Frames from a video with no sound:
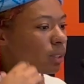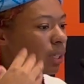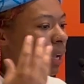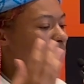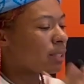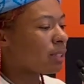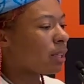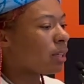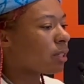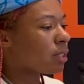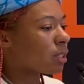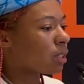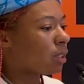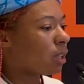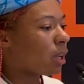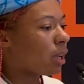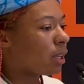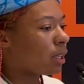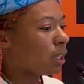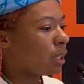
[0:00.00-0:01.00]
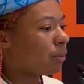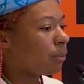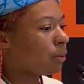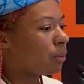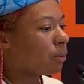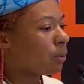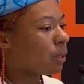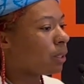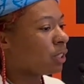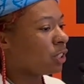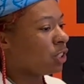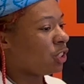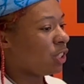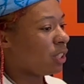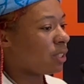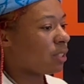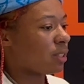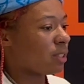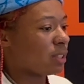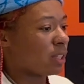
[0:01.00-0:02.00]
I say this a lot, even with
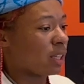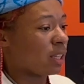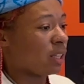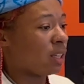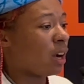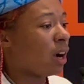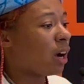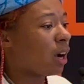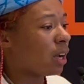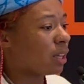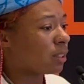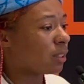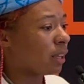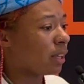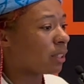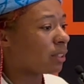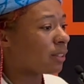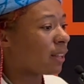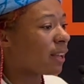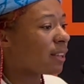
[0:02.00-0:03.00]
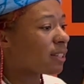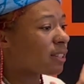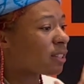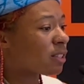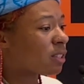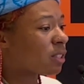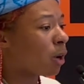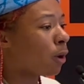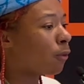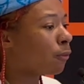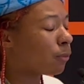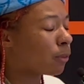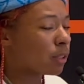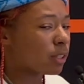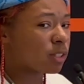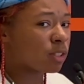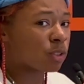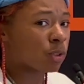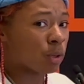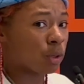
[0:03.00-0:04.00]
Jesus and God, like that
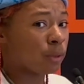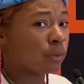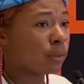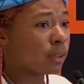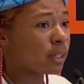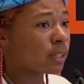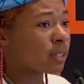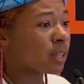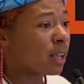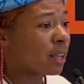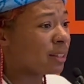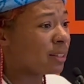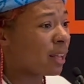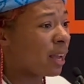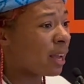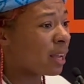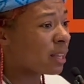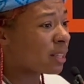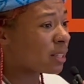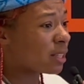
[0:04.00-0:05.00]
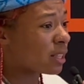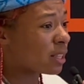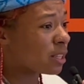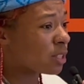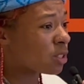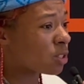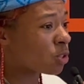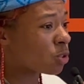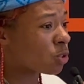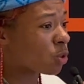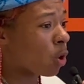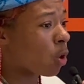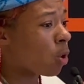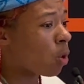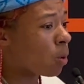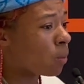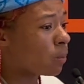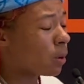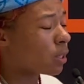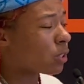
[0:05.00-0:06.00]
selfless service, that is
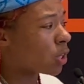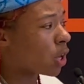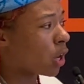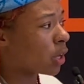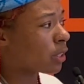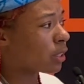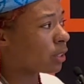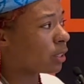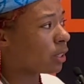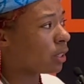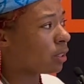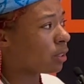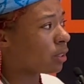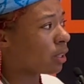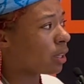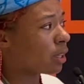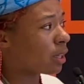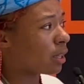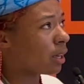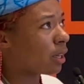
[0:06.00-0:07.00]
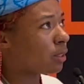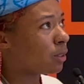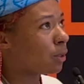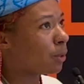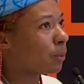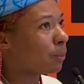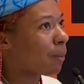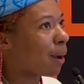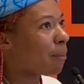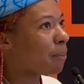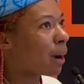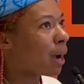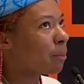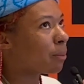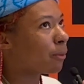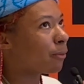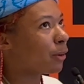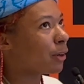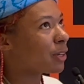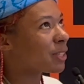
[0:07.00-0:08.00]
so much harder than you think. And I know my
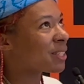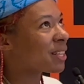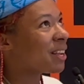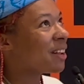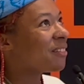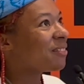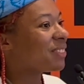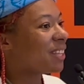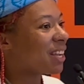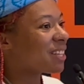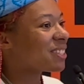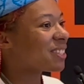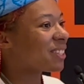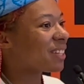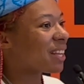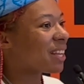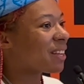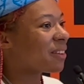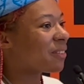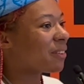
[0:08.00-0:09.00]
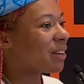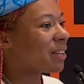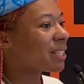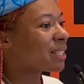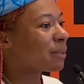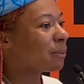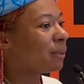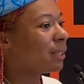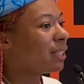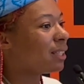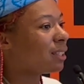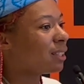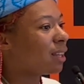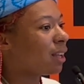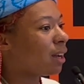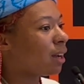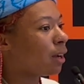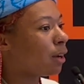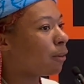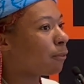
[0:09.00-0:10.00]
Bible verse yesterday was, "We
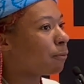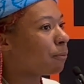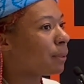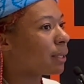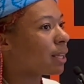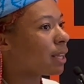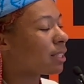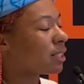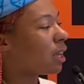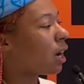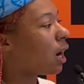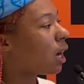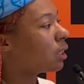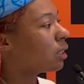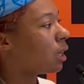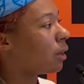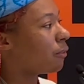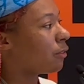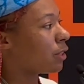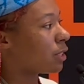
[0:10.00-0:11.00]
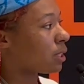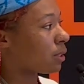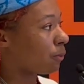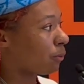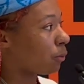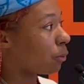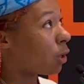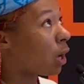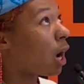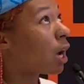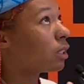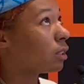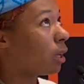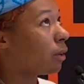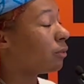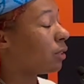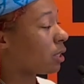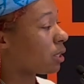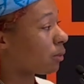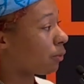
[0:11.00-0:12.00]
love because God loved us. God
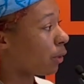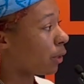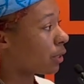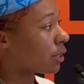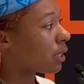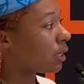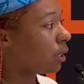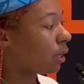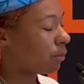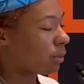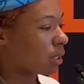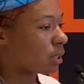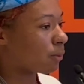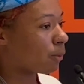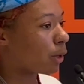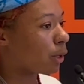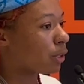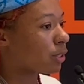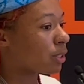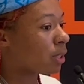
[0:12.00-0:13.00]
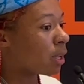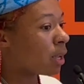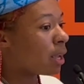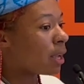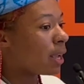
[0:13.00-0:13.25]
loved us first. He loved us first.